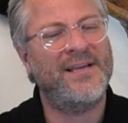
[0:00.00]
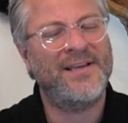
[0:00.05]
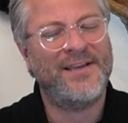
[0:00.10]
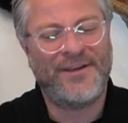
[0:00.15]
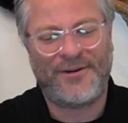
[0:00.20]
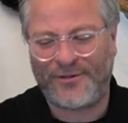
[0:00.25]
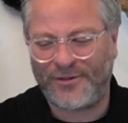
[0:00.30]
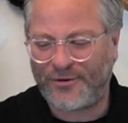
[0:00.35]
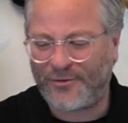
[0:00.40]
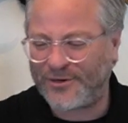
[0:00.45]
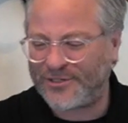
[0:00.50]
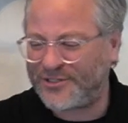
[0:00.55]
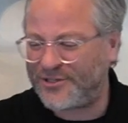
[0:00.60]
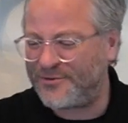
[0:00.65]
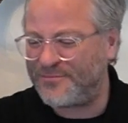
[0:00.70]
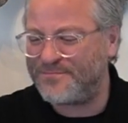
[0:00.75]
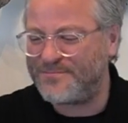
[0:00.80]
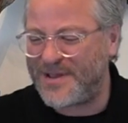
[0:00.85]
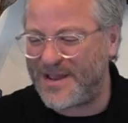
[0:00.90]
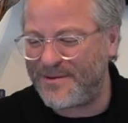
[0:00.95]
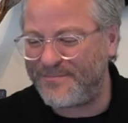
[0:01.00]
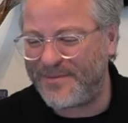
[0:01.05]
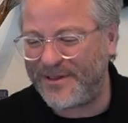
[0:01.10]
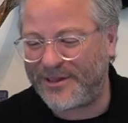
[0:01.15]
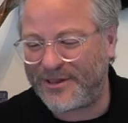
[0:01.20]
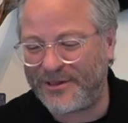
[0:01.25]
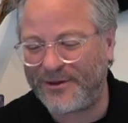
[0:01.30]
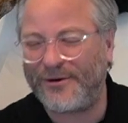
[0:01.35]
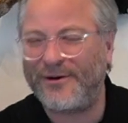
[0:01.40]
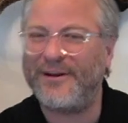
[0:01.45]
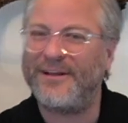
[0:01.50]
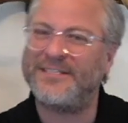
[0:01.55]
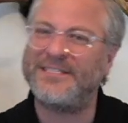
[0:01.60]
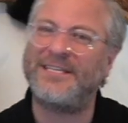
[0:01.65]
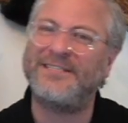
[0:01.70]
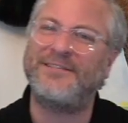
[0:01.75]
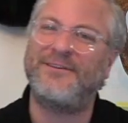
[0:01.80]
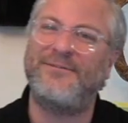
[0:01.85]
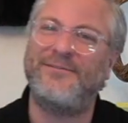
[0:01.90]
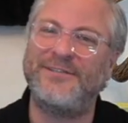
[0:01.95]
You know, the question made me curious
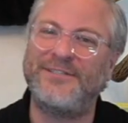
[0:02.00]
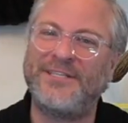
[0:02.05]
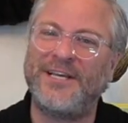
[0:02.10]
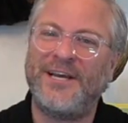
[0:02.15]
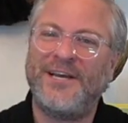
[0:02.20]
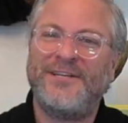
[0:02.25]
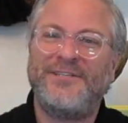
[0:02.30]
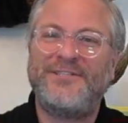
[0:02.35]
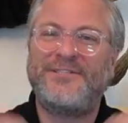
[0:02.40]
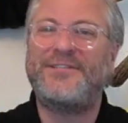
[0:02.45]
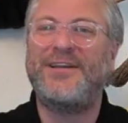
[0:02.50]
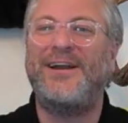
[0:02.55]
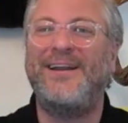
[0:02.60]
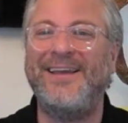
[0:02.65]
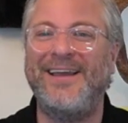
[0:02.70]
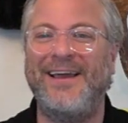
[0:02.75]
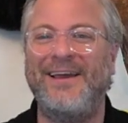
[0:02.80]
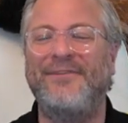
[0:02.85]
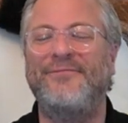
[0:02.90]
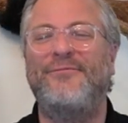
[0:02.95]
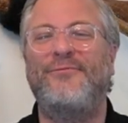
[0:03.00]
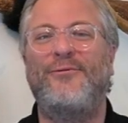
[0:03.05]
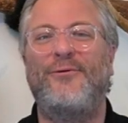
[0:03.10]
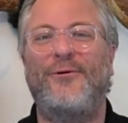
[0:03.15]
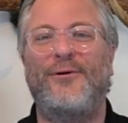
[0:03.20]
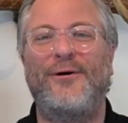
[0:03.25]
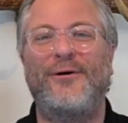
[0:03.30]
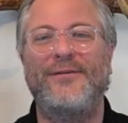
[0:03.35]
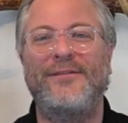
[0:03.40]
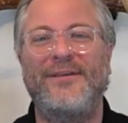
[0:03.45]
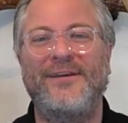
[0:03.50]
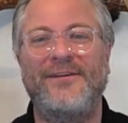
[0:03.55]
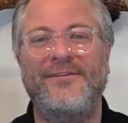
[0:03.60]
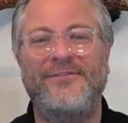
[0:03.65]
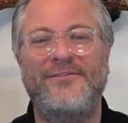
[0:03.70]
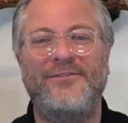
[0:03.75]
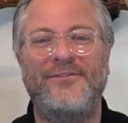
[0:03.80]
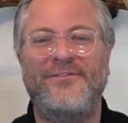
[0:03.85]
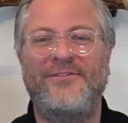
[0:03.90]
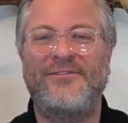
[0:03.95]
as I was studying for
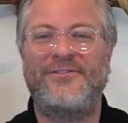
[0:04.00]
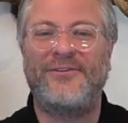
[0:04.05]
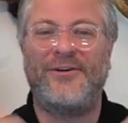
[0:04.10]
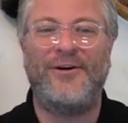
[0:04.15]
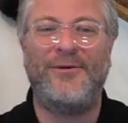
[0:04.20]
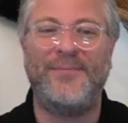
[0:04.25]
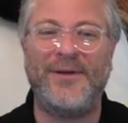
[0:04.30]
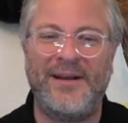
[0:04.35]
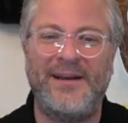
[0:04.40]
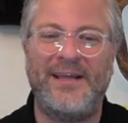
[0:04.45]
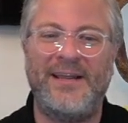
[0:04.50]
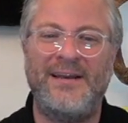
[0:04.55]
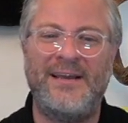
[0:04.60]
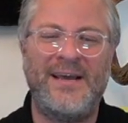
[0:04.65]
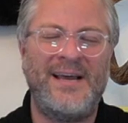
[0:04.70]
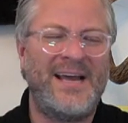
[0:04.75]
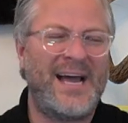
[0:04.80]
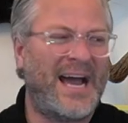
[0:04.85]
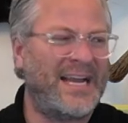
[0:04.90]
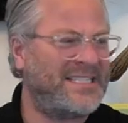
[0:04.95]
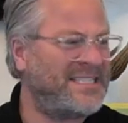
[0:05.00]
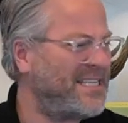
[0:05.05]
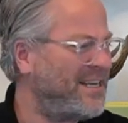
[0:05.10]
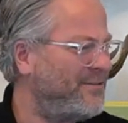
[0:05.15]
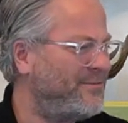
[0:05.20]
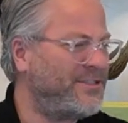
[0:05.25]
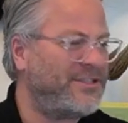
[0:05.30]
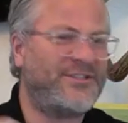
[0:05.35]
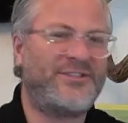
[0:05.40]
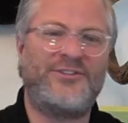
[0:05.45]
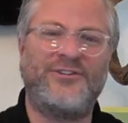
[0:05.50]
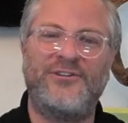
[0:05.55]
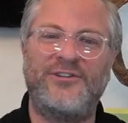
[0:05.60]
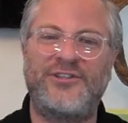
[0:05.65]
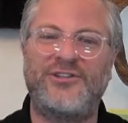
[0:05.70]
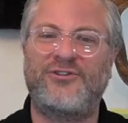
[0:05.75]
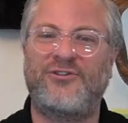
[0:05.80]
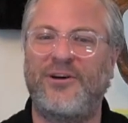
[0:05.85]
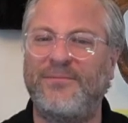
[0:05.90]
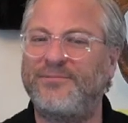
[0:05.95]
this sermon, and I set out to search
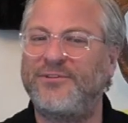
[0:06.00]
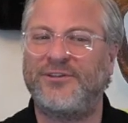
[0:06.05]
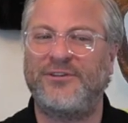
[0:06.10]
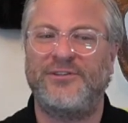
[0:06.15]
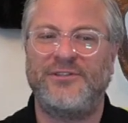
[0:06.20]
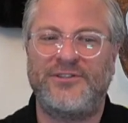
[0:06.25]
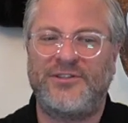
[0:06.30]
scriptures.